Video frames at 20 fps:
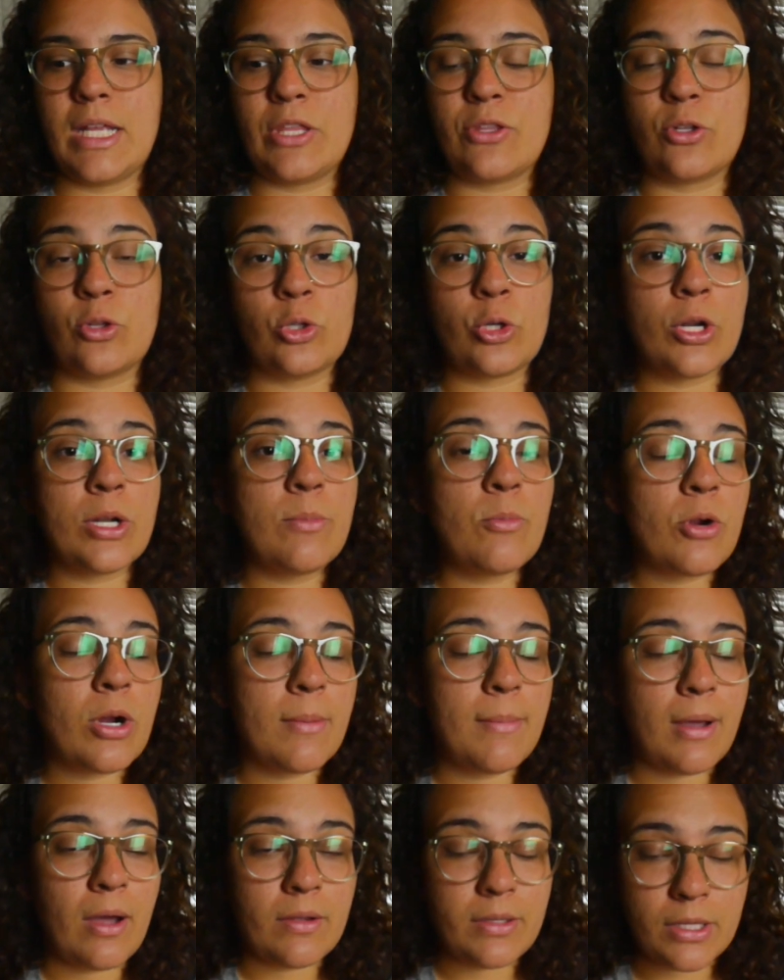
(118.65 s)
either learn more
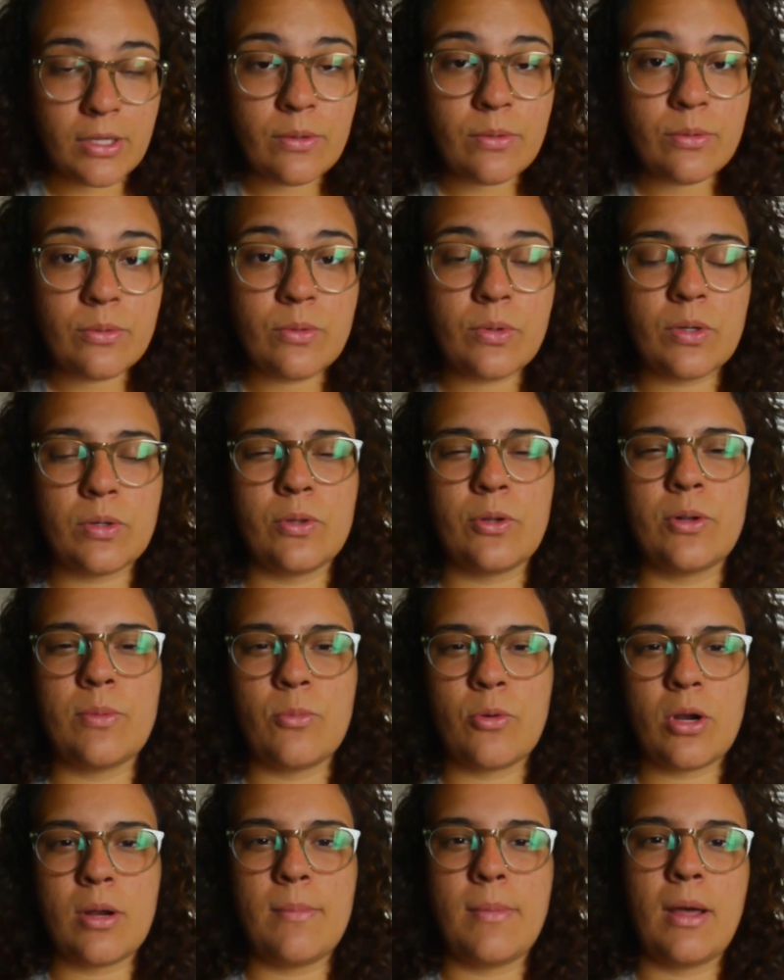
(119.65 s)
about you or learn
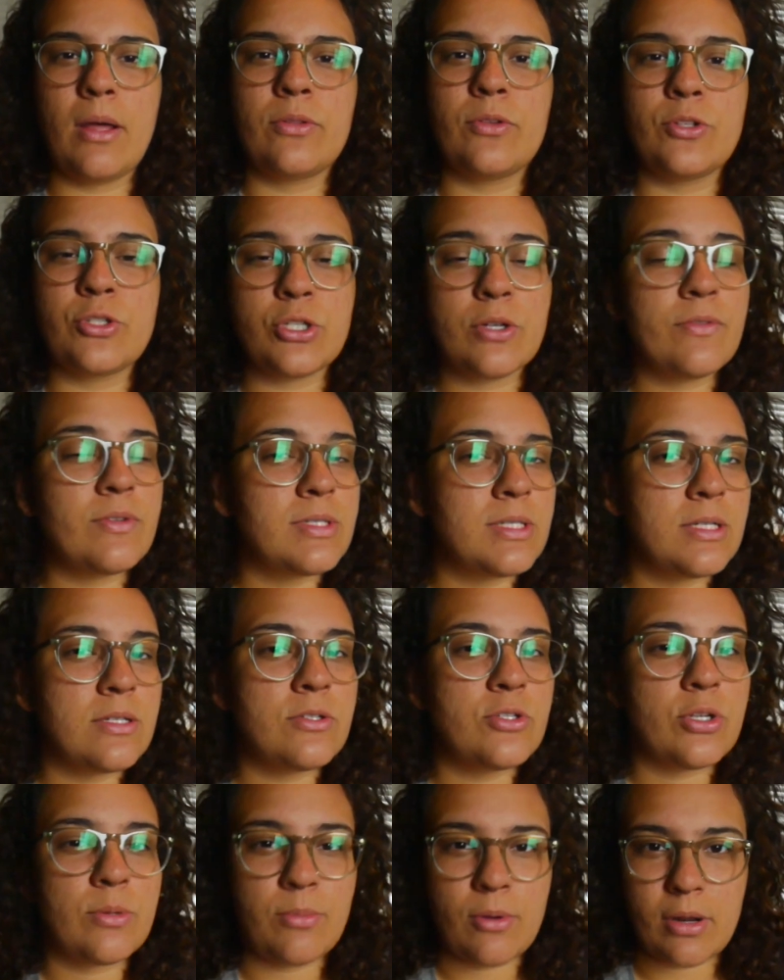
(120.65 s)
more about the
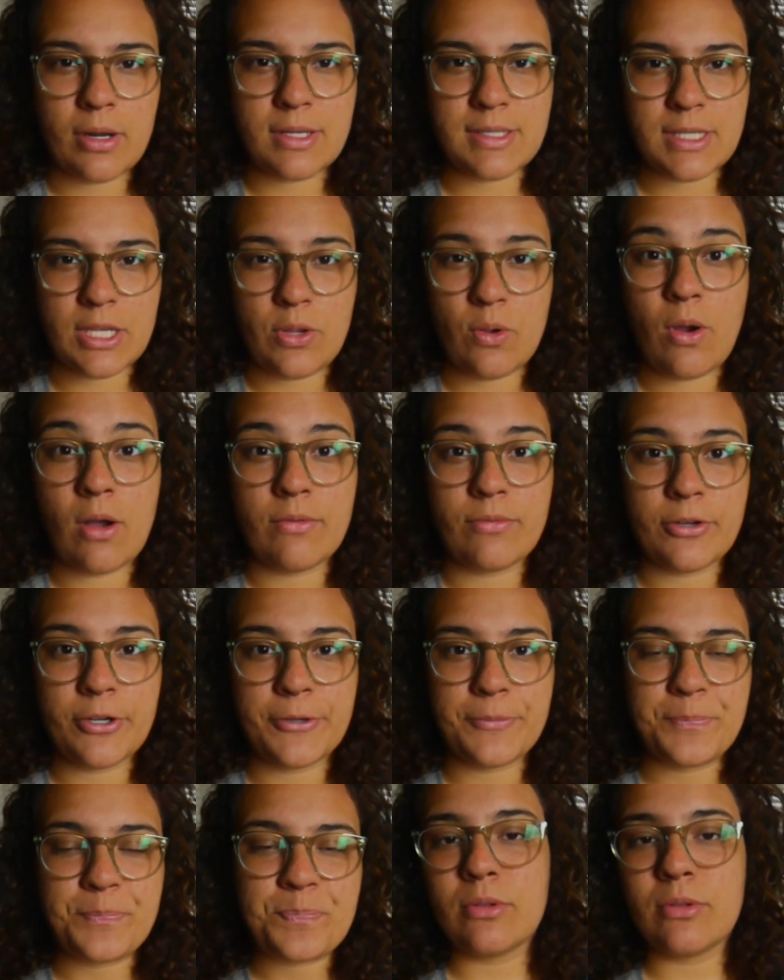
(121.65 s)
services or products that you offer.